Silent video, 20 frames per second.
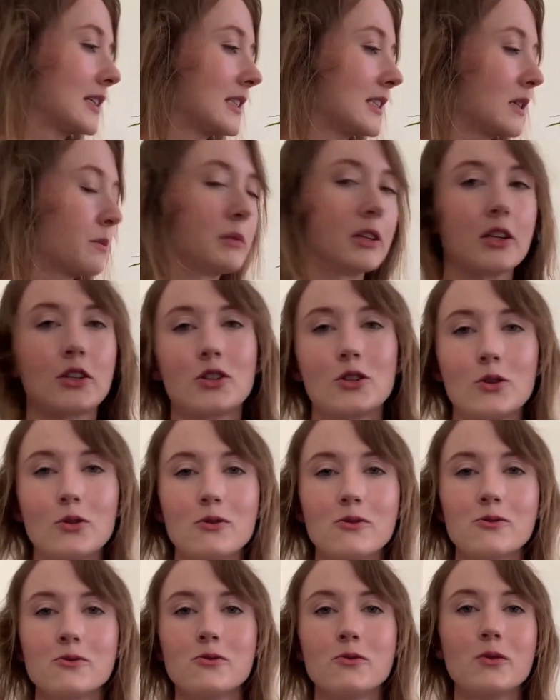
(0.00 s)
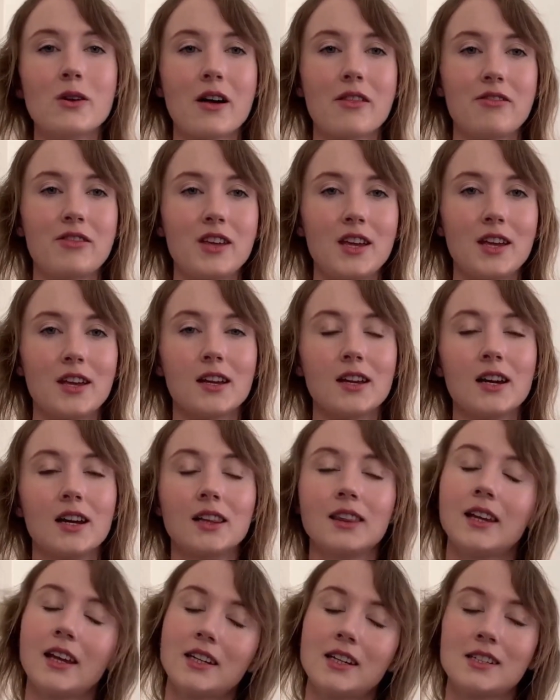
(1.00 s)
similar to
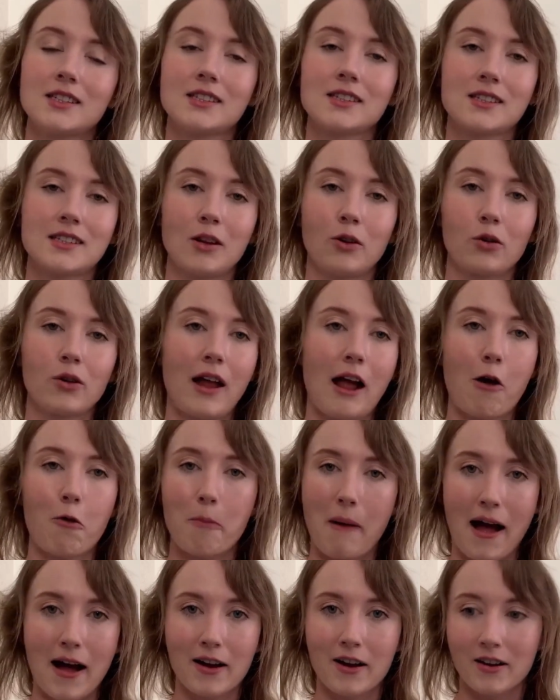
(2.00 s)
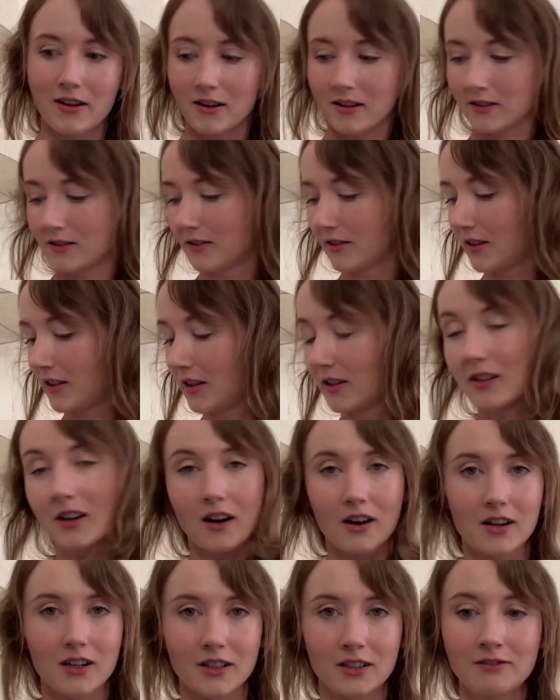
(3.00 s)
the linen silk alpaca
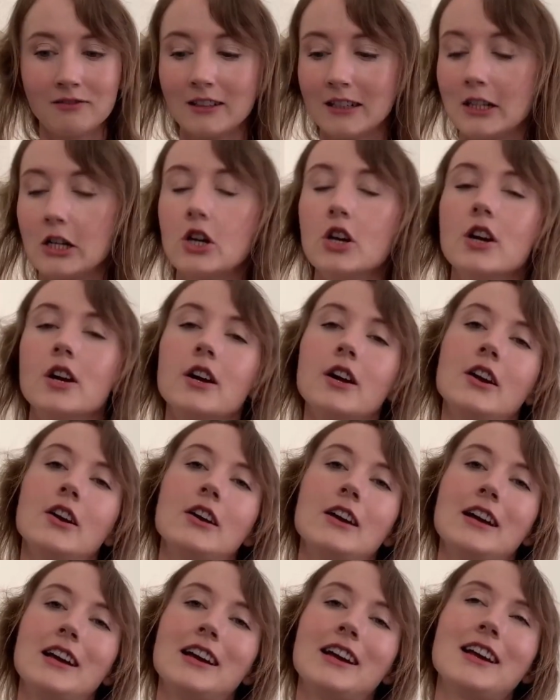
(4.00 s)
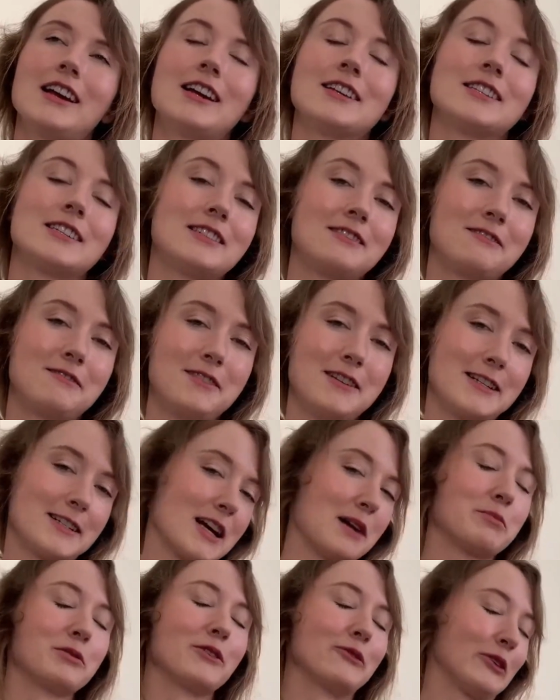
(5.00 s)
yarn, is an
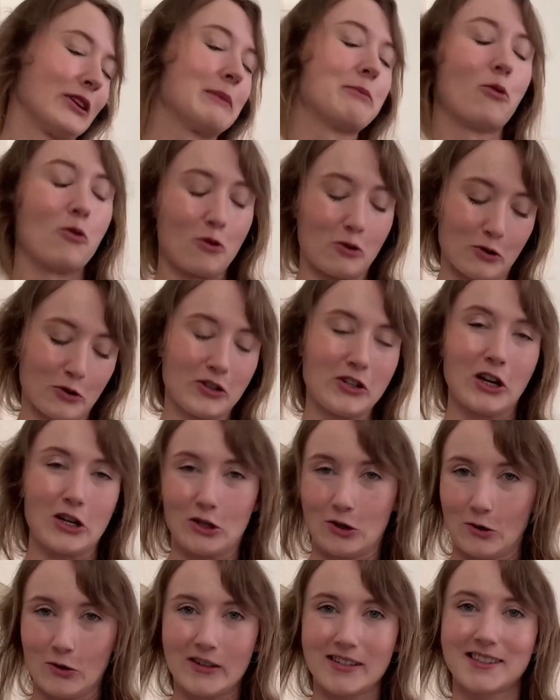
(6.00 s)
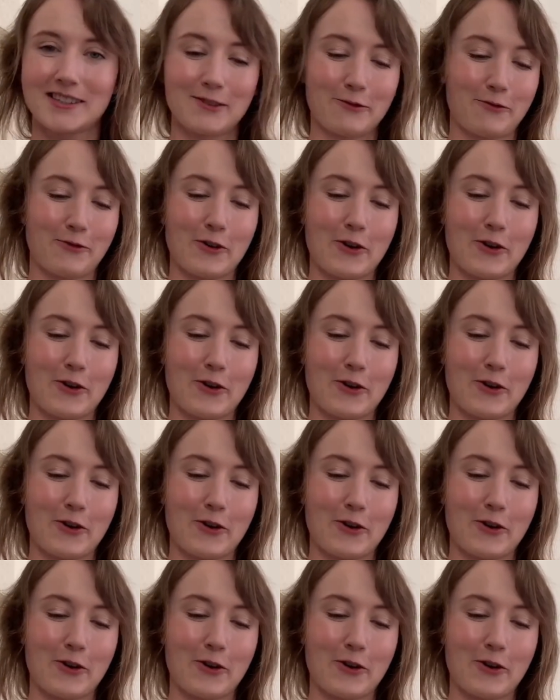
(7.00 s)
example of really poor yarn choice